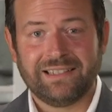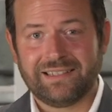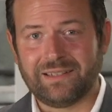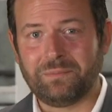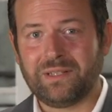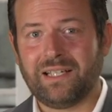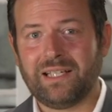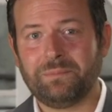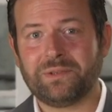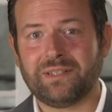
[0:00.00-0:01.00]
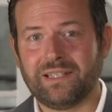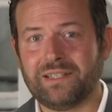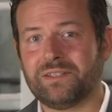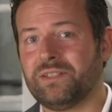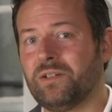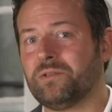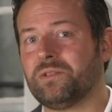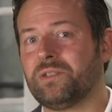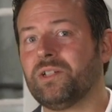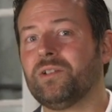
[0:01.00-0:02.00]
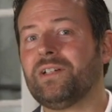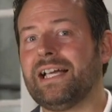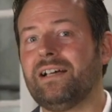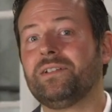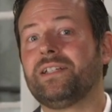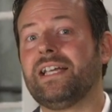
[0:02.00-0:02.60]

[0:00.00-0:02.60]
sometimes things don't turn out